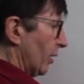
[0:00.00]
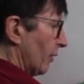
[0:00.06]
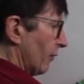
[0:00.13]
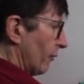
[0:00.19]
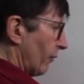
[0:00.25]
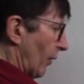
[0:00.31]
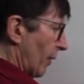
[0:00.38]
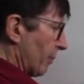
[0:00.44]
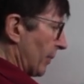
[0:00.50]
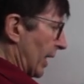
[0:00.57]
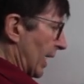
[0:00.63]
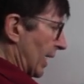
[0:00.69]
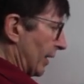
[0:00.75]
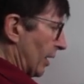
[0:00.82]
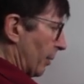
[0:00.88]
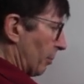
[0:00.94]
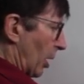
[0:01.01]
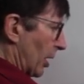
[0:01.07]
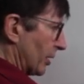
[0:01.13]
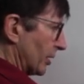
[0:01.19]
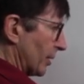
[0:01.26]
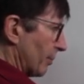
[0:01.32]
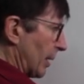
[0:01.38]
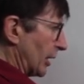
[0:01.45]
From that
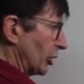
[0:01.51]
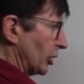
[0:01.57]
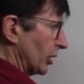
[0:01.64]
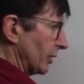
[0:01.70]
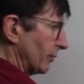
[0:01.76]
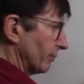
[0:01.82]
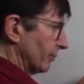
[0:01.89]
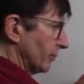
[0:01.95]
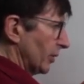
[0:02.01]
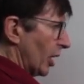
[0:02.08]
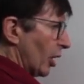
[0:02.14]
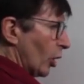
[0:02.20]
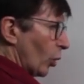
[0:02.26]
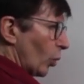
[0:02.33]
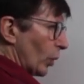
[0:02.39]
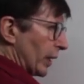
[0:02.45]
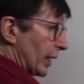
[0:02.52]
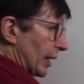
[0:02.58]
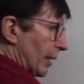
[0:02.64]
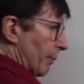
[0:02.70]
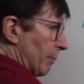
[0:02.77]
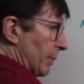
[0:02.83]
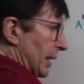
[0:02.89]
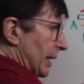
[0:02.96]
approximation, we can
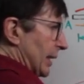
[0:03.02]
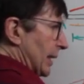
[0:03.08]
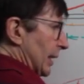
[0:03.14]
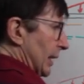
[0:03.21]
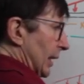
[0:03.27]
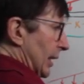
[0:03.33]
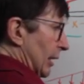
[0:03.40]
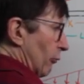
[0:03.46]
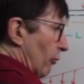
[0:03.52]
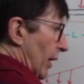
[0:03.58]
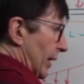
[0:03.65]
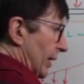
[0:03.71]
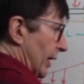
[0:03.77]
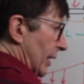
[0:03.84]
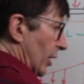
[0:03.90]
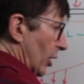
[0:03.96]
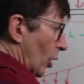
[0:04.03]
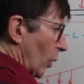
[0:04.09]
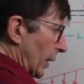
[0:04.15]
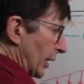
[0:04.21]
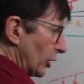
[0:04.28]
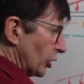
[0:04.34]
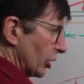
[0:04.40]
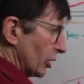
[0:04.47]
immediately write the
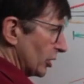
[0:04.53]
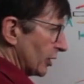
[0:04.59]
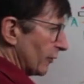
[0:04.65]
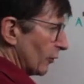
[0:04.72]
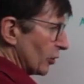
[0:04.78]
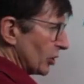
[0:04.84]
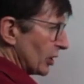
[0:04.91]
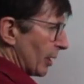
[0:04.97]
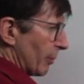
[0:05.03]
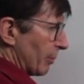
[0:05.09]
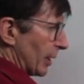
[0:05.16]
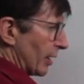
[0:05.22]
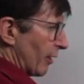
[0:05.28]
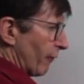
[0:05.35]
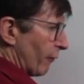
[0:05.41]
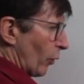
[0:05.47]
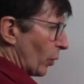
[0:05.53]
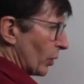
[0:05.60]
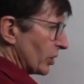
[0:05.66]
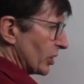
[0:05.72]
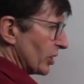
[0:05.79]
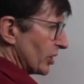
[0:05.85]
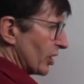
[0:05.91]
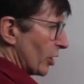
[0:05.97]
equations for summing the
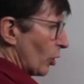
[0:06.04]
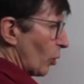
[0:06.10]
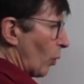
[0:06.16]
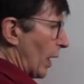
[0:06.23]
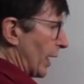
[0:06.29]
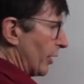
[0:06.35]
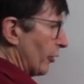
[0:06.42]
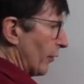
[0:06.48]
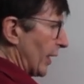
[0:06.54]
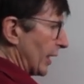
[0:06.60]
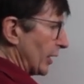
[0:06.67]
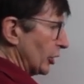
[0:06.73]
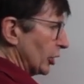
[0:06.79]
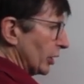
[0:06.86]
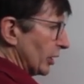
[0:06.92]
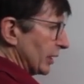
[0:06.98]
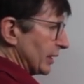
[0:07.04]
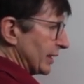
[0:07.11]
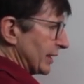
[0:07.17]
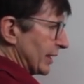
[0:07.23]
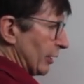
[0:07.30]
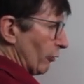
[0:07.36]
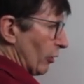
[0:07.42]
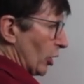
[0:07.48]
forces in the y direction as
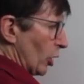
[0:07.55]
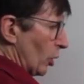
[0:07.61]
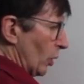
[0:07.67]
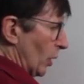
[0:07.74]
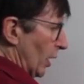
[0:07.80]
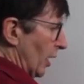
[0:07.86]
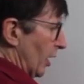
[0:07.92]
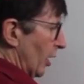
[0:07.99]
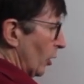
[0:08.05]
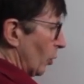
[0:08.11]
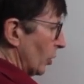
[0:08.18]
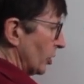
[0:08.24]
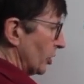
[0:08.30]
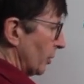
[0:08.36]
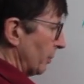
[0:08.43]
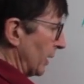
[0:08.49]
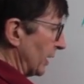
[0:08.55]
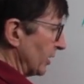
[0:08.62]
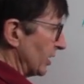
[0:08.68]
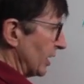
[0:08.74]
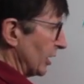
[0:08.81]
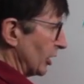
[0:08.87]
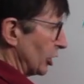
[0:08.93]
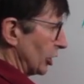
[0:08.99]
0, which means
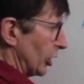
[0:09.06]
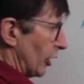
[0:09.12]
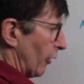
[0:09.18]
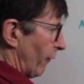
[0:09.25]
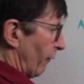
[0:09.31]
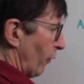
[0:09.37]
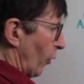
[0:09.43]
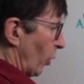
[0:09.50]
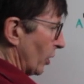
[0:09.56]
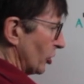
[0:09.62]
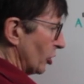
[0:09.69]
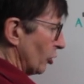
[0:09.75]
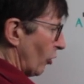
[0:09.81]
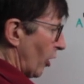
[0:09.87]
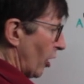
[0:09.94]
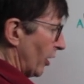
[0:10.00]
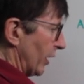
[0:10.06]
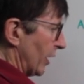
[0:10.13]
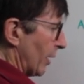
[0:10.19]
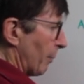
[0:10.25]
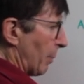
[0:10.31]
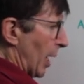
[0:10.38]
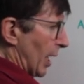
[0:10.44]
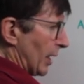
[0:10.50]
the shear force drawn in the
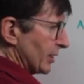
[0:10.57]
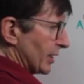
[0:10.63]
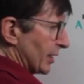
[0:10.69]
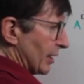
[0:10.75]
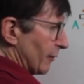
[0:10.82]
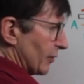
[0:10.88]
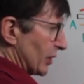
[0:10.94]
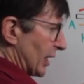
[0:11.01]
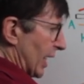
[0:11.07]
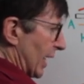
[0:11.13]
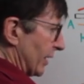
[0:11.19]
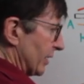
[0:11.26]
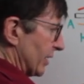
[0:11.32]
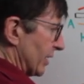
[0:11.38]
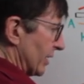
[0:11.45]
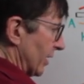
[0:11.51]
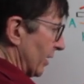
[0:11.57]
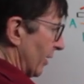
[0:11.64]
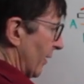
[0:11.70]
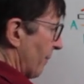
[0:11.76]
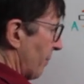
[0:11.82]
positive sense